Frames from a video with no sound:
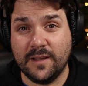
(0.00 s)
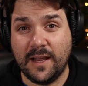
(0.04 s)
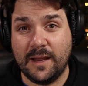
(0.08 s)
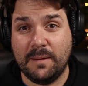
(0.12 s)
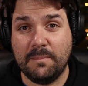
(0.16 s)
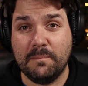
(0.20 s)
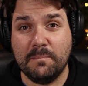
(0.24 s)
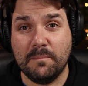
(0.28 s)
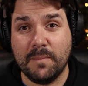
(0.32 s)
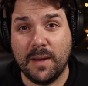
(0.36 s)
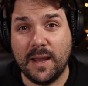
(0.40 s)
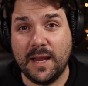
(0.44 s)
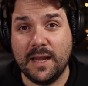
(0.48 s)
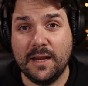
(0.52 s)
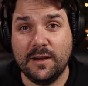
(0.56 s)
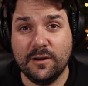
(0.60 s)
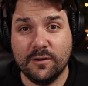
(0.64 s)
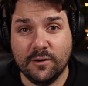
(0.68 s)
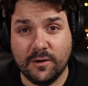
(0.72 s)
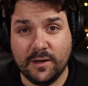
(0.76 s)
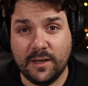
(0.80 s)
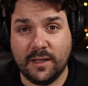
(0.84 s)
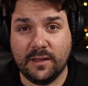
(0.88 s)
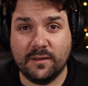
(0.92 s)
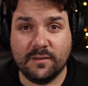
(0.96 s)
they may
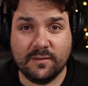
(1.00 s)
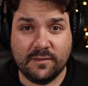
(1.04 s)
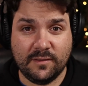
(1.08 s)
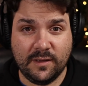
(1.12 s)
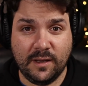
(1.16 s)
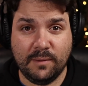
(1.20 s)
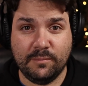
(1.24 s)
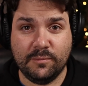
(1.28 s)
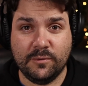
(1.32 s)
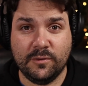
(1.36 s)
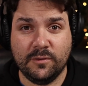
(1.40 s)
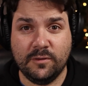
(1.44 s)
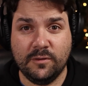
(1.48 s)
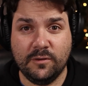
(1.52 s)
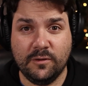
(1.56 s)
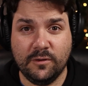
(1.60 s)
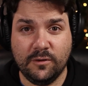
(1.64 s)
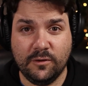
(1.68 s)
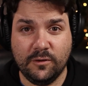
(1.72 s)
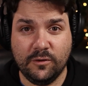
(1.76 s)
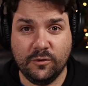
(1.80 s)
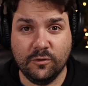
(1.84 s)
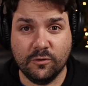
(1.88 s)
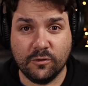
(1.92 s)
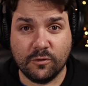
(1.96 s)
not accept
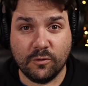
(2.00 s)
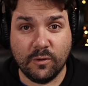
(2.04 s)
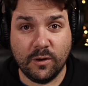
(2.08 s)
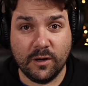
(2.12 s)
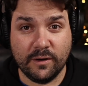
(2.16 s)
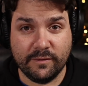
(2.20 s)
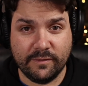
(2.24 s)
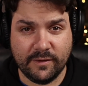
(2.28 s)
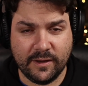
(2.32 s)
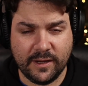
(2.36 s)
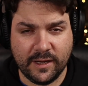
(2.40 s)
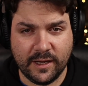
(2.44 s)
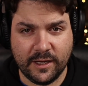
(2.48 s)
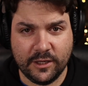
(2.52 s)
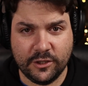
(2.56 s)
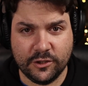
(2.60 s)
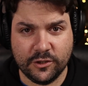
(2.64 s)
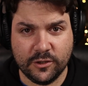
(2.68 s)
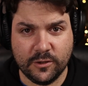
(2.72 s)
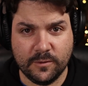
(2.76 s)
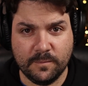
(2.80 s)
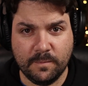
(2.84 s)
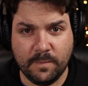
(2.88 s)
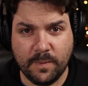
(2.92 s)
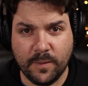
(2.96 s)
your
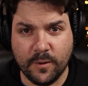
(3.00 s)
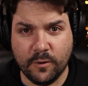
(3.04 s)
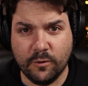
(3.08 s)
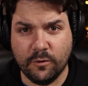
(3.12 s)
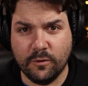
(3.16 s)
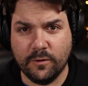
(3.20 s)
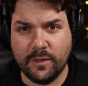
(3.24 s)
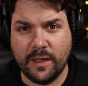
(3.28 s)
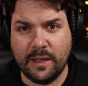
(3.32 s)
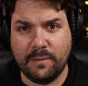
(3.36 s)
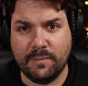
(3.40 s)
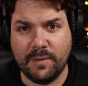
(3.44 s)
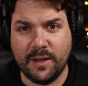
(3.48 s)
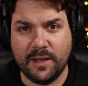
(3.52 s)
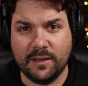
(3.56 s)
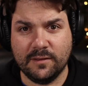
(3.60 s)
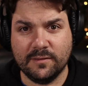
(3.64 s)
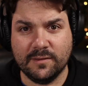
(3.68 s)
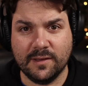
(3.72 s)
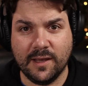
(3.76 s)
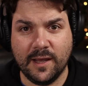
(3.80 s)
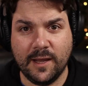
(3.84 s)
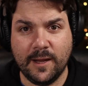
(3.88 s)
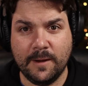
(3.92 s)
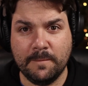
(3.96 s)
qualification, or they may
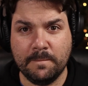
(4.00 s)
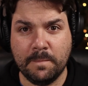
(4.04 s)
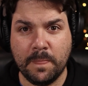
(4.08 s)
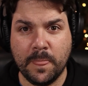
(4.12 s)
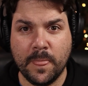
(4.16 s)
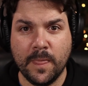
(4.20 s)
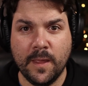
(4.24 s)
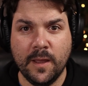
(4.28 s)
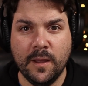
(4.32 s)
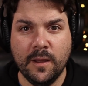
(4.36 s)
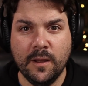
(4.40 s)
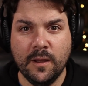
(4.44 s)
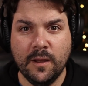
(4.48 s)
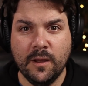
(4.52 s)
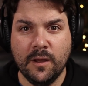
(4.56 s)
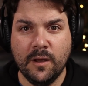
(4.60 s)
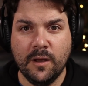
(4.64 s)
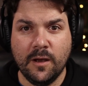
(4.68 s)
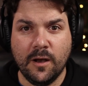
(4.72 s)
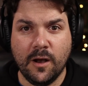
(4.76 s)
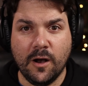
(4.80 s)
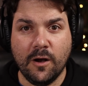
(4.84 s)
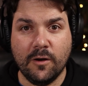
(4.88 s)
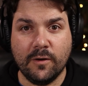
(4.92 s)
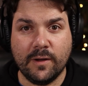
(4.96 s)
say,
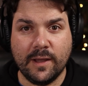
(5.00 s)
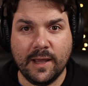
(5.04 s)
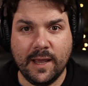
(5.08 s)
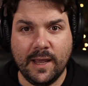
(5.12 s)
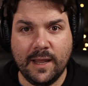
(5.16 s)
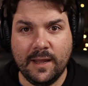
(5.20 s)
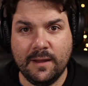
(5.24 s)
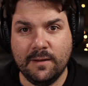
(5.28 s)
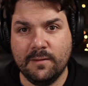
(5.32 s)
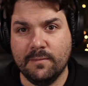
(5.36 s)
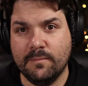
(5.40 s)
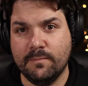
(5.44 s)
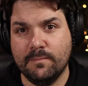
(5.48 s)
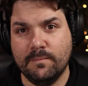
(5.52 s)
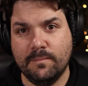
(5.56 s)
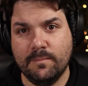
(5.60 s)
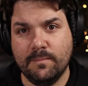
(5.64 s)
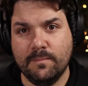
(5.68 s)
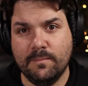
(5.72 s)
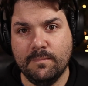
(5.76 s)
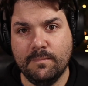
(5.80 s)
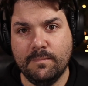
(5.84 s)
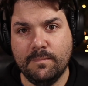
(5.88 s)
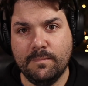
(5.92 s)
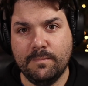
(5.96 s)
okay,
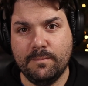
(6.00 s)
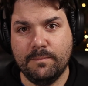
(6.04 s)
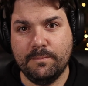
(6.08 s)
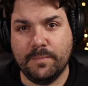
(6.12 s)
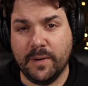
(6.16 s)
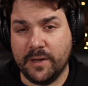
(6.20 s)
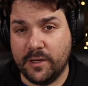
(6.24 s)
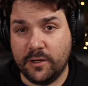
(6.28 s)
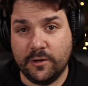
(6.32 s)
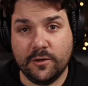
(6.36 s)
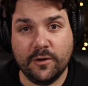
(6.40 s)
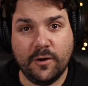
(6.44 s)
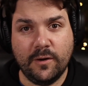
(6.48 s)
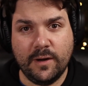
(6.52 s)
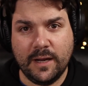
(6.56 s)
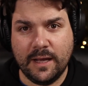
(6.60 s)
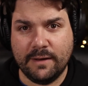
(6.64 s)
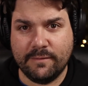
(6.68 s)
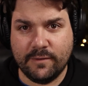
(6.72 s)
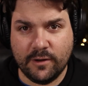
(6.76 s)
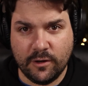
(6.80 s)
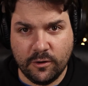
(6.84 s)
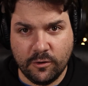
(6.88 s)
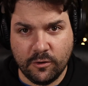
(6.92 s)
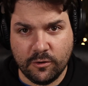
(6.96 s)
but you don't
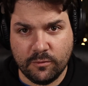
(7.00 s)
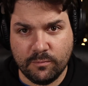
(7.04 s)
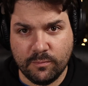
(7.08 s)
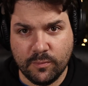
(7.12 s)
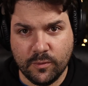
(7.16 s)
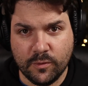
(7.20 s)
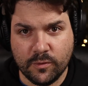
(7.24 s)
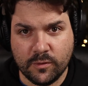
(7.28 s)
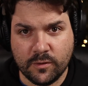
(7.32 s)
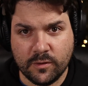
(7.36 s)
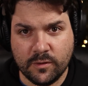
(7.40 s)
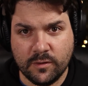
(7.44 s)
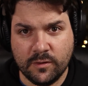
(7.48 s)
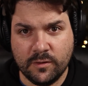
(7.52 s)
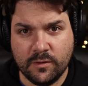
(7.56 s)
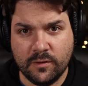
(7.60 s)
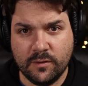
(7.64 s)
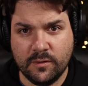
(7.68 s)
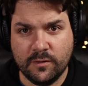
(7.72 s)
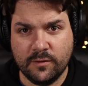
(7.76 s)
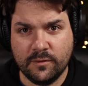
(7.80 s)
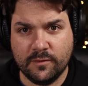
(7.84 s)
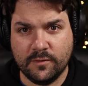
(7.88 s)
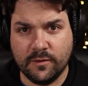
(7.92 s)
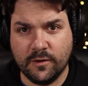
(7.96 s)
have a logbook,
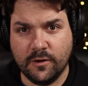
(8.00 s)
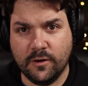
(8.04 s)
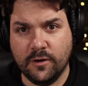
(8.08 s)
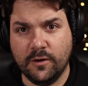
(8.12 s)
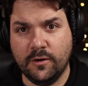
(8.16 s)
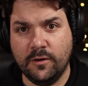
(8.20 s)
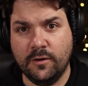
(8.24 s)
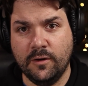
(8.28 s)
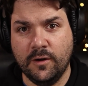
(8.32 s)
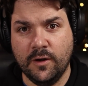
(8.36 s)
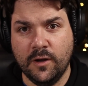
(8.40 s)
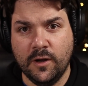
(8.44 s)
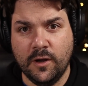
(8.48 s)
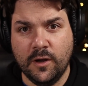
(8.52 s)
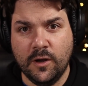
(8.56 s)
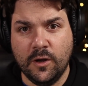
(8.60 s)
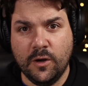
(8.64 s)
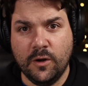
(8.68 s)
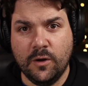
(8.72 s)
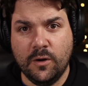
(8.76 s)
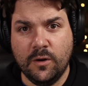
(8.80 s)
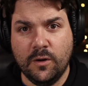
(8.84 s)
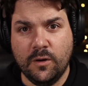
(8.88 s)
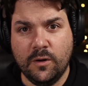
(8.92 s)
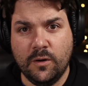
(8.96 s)
so
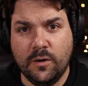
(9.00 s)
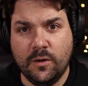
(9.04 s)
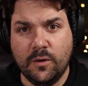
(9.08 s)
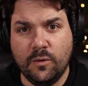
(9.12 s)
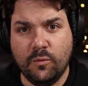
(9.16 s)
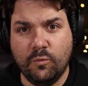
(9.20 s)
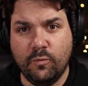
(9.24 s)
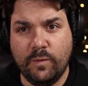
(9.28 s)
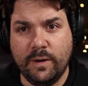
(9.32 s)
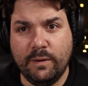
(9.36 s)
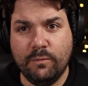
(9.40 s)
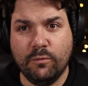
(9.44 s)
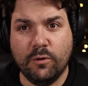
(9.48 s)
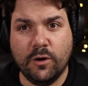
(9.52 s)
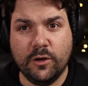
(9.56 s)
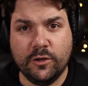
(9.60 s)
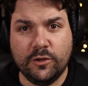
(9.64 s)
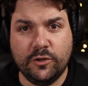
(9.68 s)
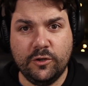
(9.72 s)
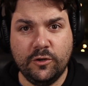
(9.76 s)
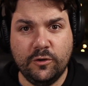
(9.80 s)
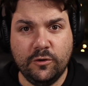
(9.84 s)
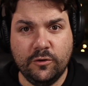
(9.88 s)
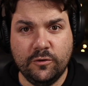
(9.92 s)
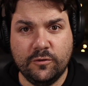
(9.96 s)
we
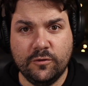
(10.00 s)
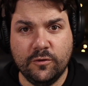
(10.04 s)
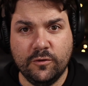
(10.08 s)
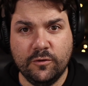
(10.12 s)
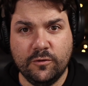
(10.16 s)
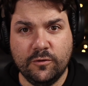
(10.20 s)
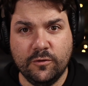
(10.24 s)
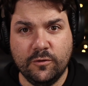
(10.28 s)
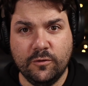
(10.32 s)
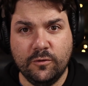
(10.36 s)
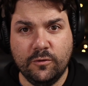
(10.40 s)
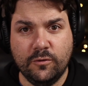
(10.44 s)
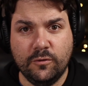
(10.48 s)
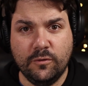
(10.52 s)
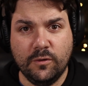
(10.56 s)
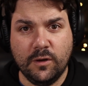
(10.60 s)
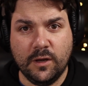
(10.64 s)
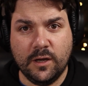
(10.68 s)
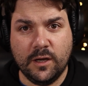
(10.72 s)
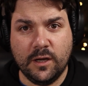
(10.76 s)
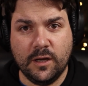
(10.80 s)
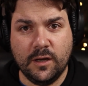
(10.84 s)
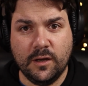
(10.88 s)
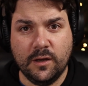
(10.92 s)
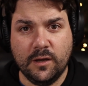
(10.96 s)
want you to do
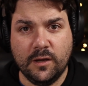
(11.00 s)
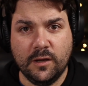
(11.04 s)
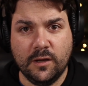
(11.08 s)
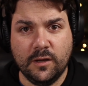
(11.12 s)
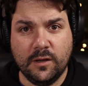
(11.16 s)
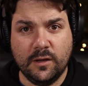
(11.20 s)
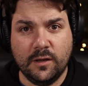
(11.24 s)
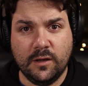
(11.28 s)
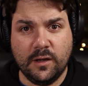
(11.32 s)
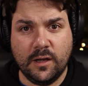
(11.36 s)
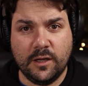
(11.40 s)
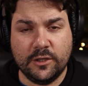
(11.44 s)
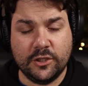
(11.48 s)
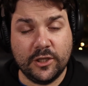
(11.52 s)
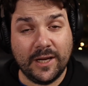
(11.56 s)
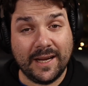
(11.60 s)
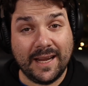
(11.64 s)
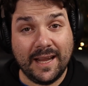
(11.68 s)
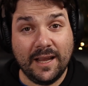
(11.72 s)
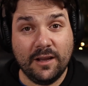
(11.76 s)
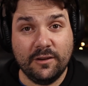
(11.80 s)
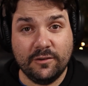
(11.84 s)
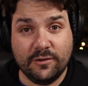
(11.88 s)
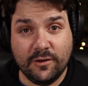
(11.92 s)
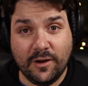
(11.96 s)
a
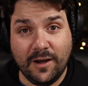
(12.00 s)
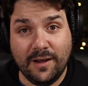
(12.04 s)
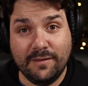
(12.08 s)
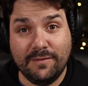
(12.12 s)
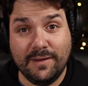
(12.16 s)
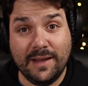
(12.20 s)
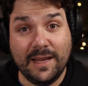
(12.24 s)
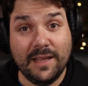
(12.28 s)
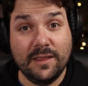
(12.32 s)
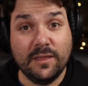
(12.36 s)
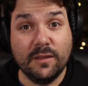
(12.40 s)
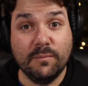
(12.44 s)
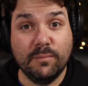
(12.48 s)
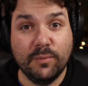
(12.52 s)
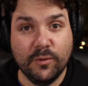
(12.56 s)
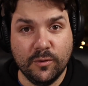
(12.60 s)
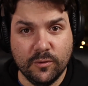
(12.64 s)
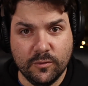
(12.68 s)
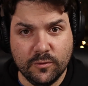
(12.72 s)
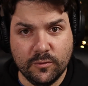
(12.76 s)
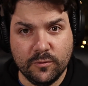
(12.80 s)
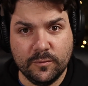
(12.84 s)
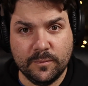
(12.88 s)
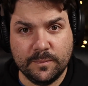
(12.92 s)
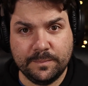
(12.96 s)
checkout dive in the
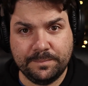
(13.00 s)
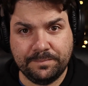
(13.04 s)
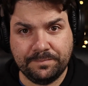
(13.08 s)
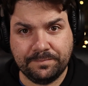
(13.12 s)
pool.